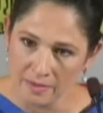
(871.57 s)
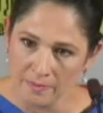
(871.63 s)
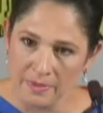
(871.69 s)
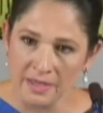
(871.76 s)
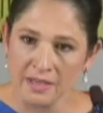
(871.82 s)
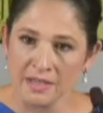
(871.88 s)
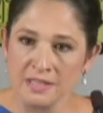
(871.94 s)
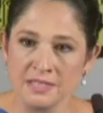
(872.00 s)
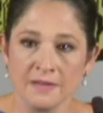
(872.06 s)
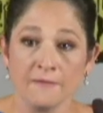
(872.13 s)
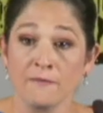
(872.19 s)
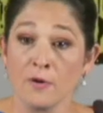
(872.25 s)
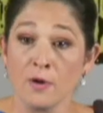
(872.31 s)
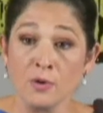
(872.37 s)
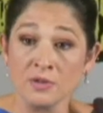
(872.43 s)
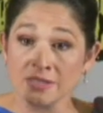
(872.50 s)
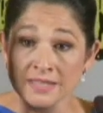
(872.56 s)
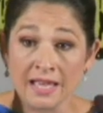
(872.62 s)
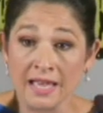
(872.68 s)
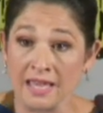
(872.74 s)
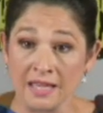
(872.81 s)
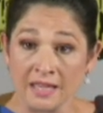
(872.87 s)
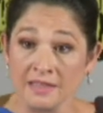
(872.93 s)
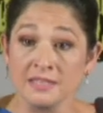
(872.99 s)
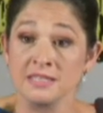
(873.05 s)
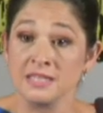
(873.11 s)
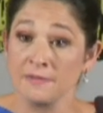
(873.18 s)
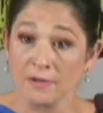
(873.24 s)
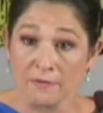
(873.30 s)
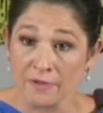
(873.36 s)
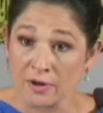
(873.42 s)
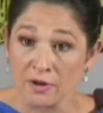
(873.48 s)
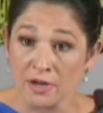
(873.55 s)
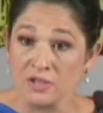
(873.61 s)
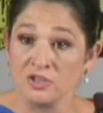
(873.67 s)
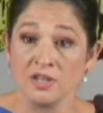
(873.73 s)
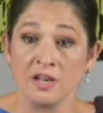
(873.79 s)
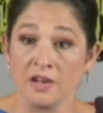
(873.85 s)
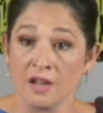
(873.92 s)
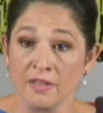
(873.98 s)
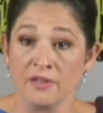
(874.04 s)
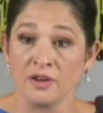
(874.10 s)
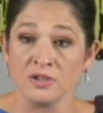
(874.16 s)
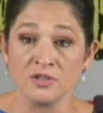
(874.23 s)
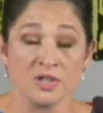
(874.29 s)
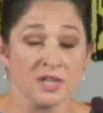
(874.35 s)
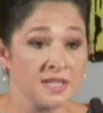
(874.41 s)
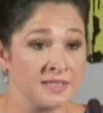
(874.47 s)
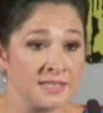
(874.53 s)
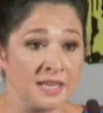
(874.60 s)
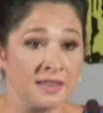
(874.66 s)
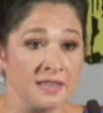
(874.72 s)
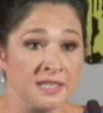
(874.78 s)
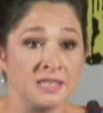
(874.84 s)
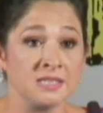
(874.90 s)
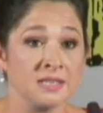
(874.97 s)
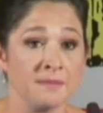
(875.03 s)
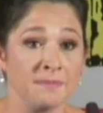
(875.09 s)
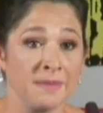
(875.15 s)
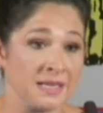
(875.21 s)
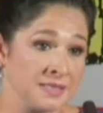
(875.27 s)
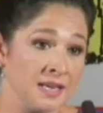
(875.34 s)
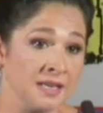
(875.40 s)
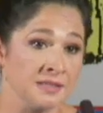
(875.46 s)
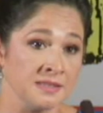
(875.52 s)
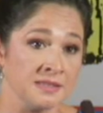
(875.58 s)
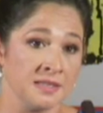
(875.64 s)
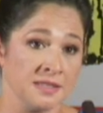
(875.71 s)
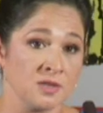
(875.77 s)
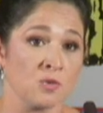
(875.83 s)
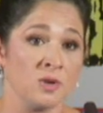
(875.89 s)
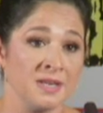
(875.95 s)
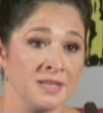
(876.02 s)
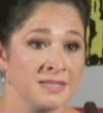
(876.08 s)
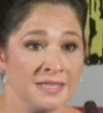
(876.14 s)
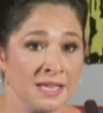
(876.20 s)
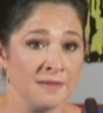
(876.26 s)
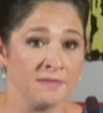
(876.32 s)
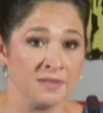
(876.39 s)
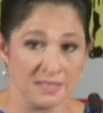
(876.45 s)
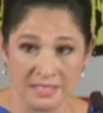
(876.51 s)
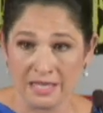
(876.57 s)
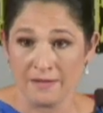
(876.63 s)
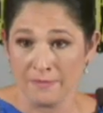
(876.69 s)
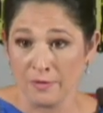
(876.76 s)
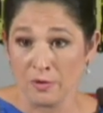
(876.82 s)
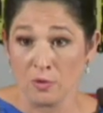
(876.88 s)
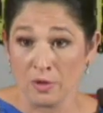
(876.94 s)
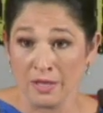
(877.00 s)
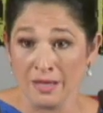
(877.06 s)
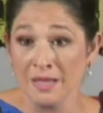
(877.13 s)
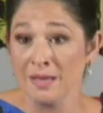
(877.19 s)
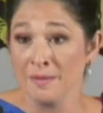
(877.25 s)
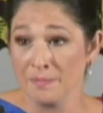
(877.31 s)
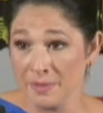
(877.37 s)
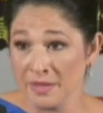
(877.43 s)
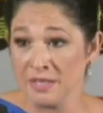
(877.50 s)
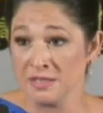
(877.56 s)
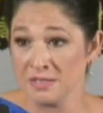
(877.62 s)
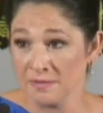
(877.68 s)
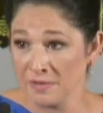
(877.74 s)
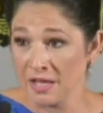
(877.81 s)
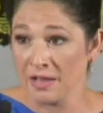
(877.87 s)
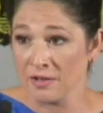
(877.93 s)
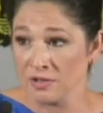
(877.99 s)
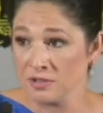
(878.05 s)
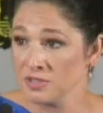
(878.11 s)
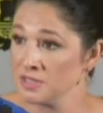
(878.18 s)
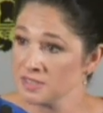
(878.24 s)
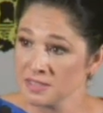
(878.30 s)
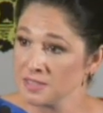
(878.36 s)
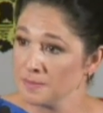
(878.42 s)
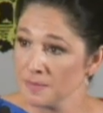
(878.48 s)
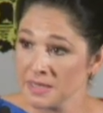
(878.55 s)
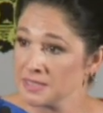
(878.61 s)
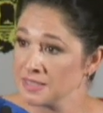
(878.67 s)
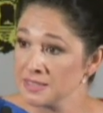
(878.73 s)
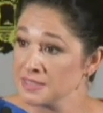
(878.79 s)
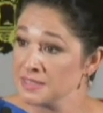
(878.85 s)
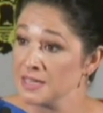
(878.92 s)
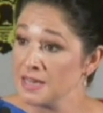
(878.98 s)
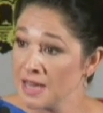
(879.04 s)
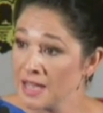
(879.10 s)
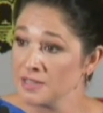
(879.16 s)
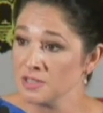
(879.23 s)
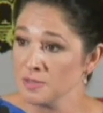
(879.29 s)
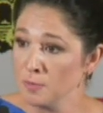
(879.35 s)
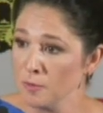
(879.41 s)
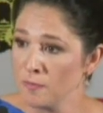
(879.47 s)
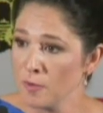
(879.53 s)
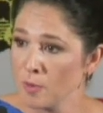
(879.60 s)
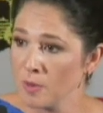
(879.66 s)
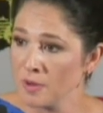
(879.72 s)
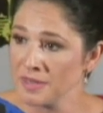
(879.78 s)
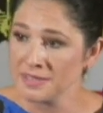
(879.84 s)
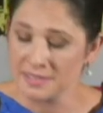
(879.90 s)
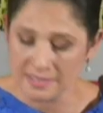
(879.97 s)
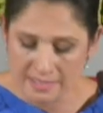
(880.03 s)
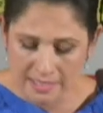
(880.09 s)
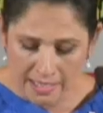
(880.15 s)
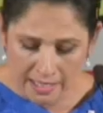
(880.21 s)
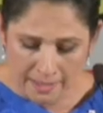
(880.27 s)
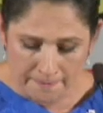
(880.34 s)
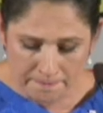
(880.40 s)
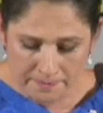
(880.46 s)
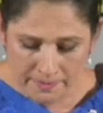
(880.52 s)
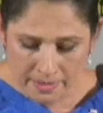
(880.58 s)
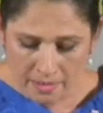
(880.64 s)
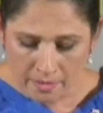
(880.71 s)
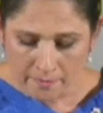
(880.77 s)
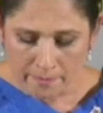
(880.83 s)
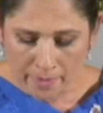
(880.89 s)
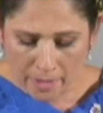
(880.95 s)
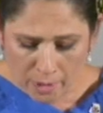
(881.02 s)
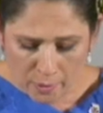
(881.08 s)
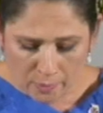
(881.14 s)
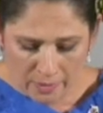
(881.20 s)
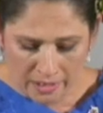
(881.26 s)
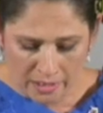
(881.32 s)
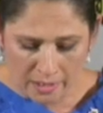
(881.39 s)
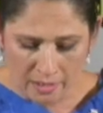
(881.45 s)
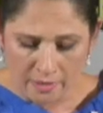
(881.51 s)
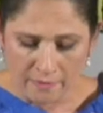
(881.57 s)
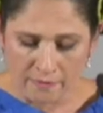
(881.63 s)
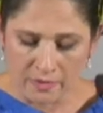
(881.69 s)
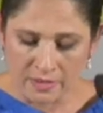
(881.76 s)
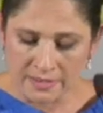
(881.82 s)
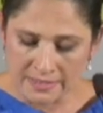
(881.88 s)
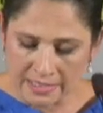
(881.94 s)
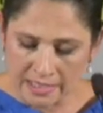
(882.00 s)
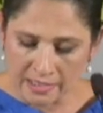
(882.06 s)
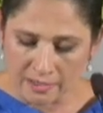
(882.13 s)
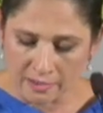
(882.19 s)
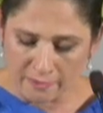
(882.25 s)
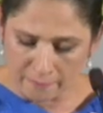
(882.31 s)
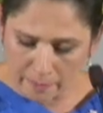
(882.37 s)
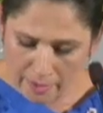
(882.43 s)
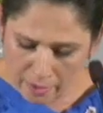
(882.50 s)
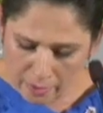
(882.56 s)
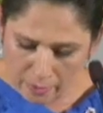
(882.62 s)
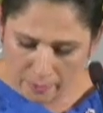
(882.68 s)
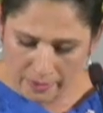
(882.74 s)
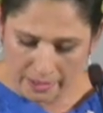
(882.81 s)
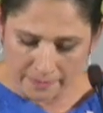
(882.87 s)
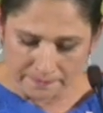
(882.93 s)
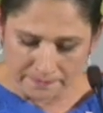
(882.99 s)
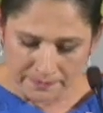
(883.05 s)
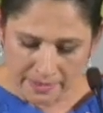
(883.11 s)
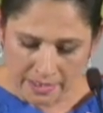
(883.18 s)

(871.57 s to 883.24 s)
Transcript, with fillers: Because folks like the Civic Federation and others said this makes sense. It's going to save the state of Illinois billions of dollars. It doesn't make sense not to move forward. This is not borrowing for the sake of borrowing.